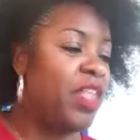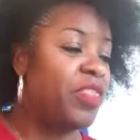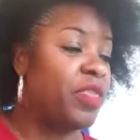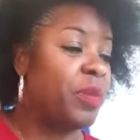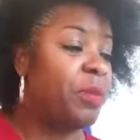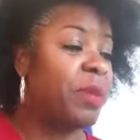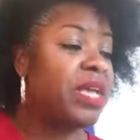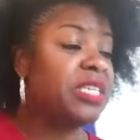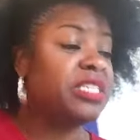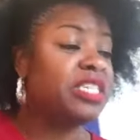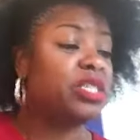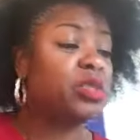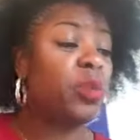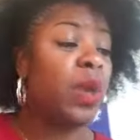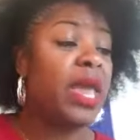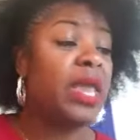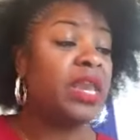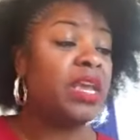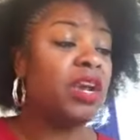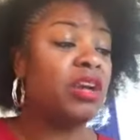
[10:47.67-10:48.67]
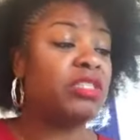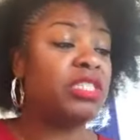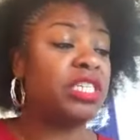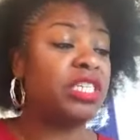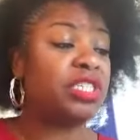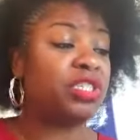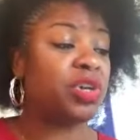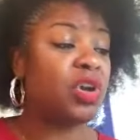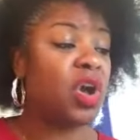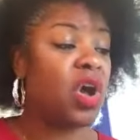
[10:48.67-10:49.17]
The bus is waiting, her
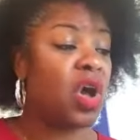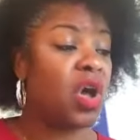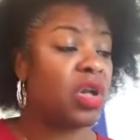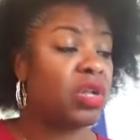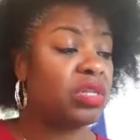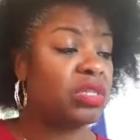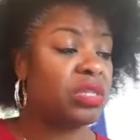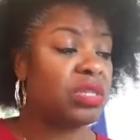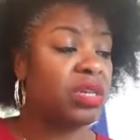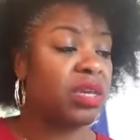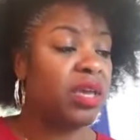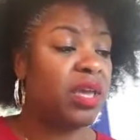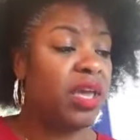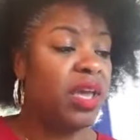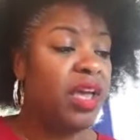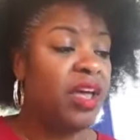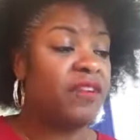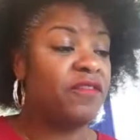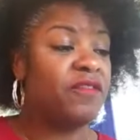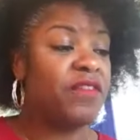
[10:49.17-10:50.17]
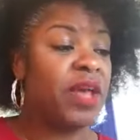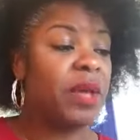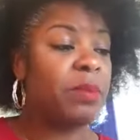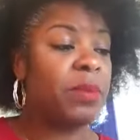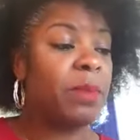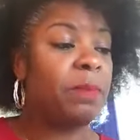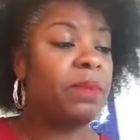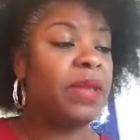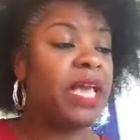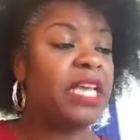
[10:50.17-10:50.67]
teacher called.
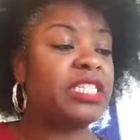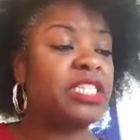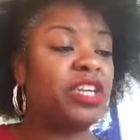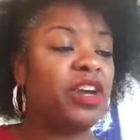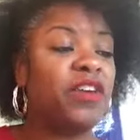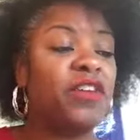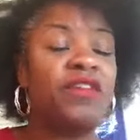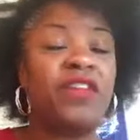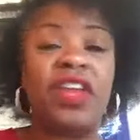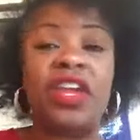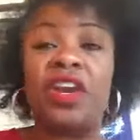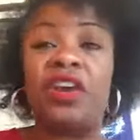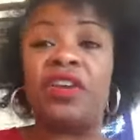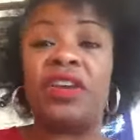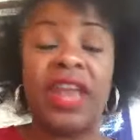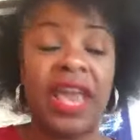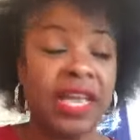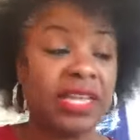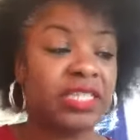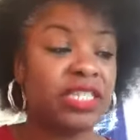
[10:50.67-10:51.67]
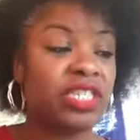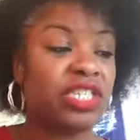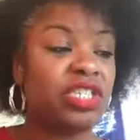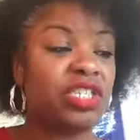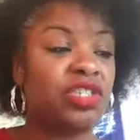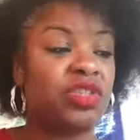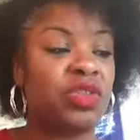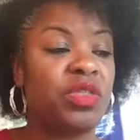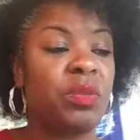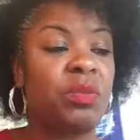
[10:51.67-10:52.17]
Velma placed her finger
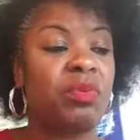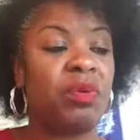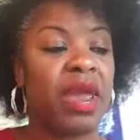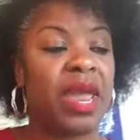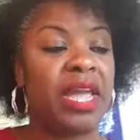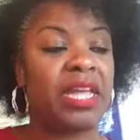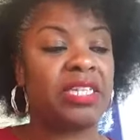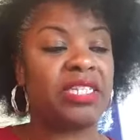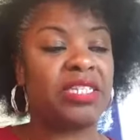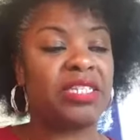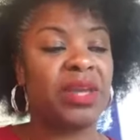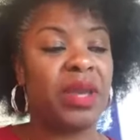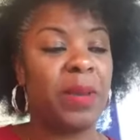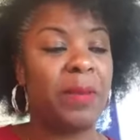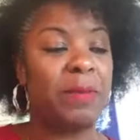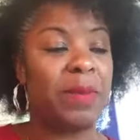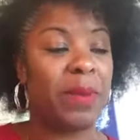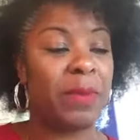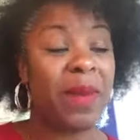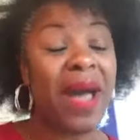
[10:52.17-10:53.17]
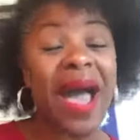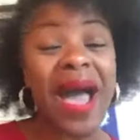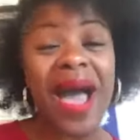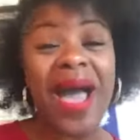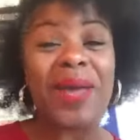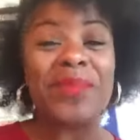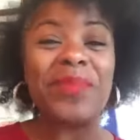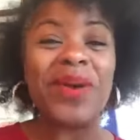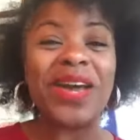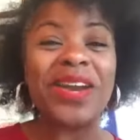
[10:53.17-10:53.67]
next to the branch.
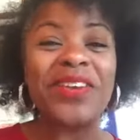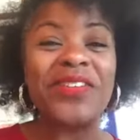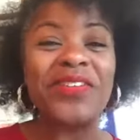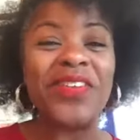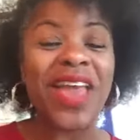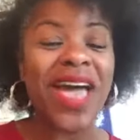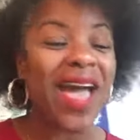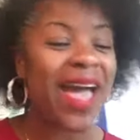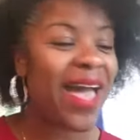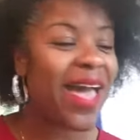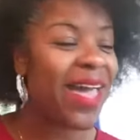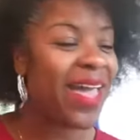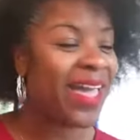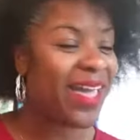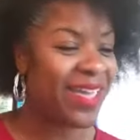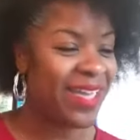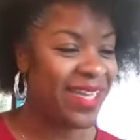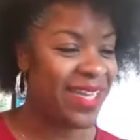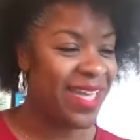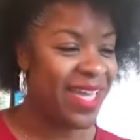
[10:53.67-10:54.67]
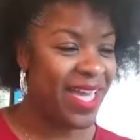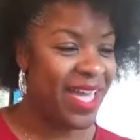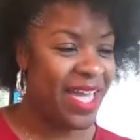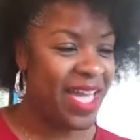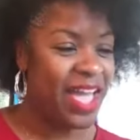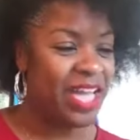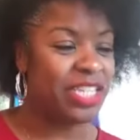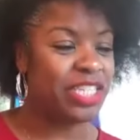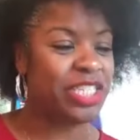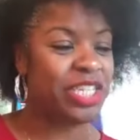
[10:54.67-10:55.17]
Bye-bye, butterfly,
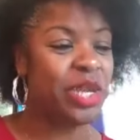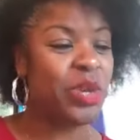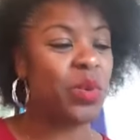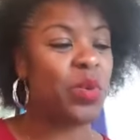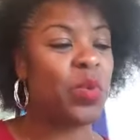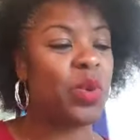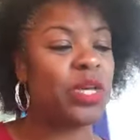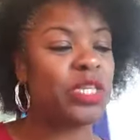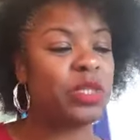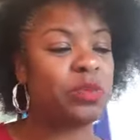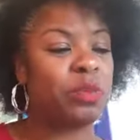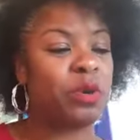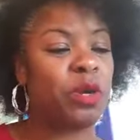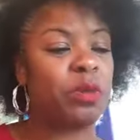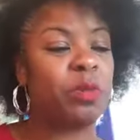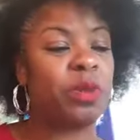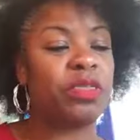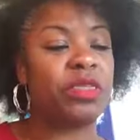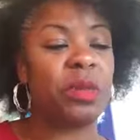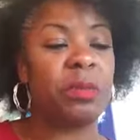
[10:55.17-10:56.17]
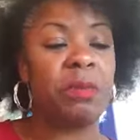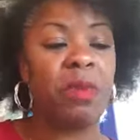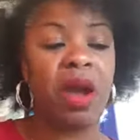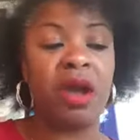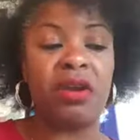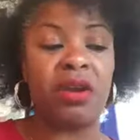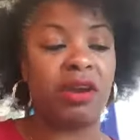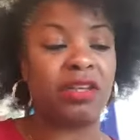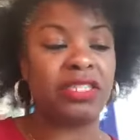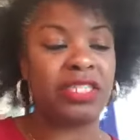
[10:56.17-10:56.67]
she whispered, but the
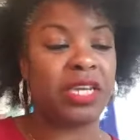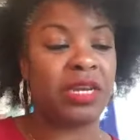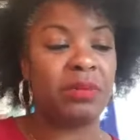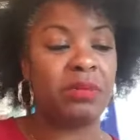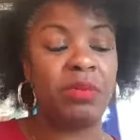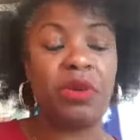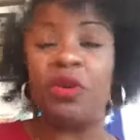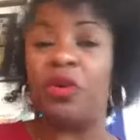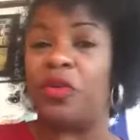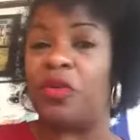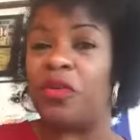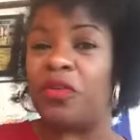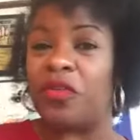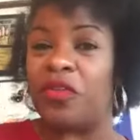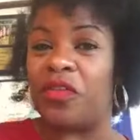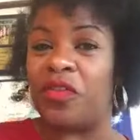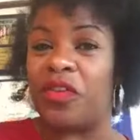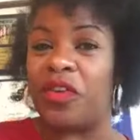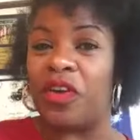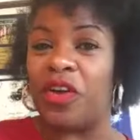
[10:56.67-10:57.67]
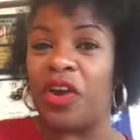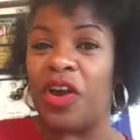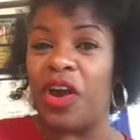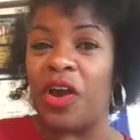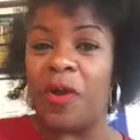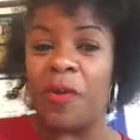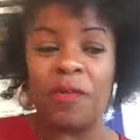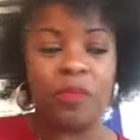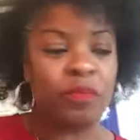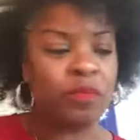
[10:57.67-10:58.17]
monarch didn't move.
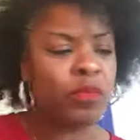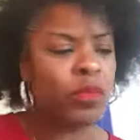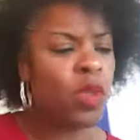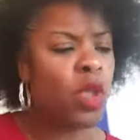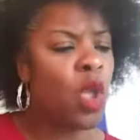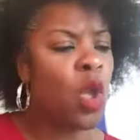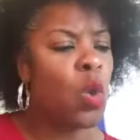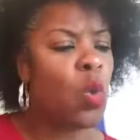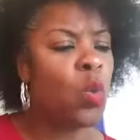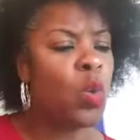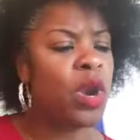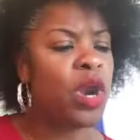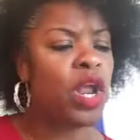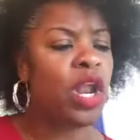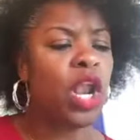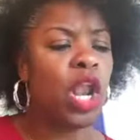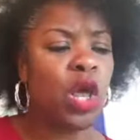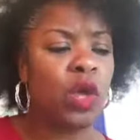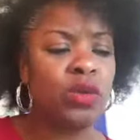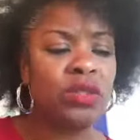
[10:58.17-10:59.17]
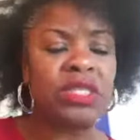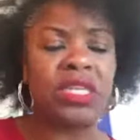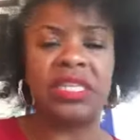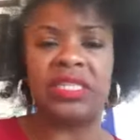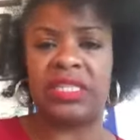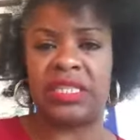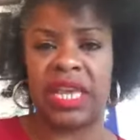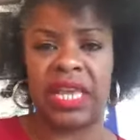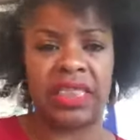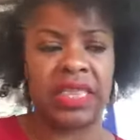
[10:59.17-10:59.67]
We're closing,
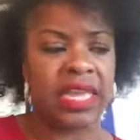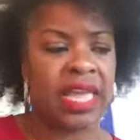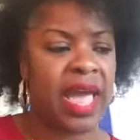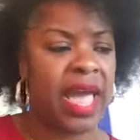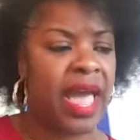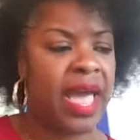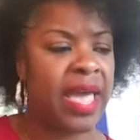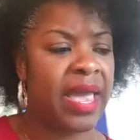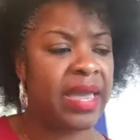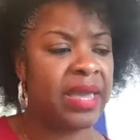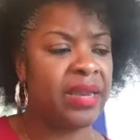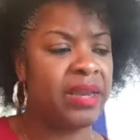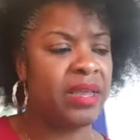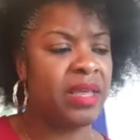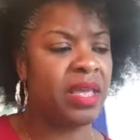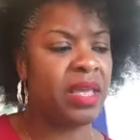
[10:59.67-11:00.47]
said the guide.